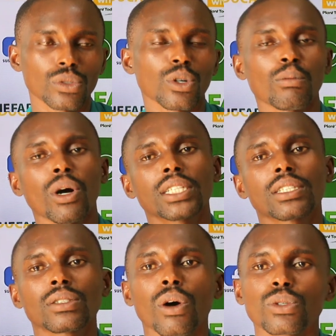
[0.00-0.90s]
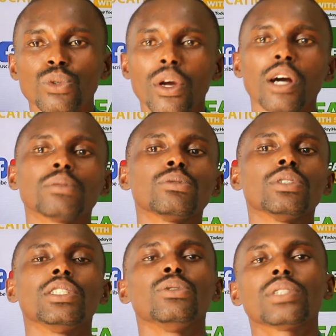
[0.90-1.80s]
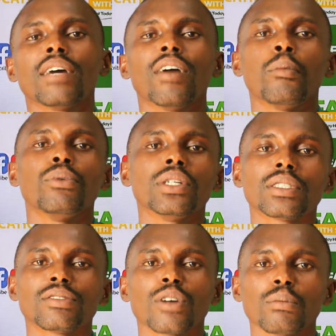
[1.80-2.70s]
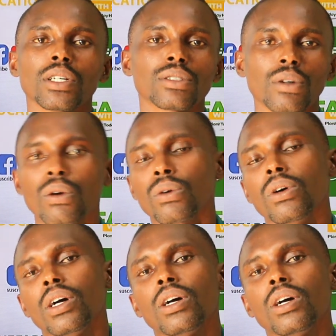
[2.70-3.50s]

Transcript: So mulching also helps reduce evaporation from the soil.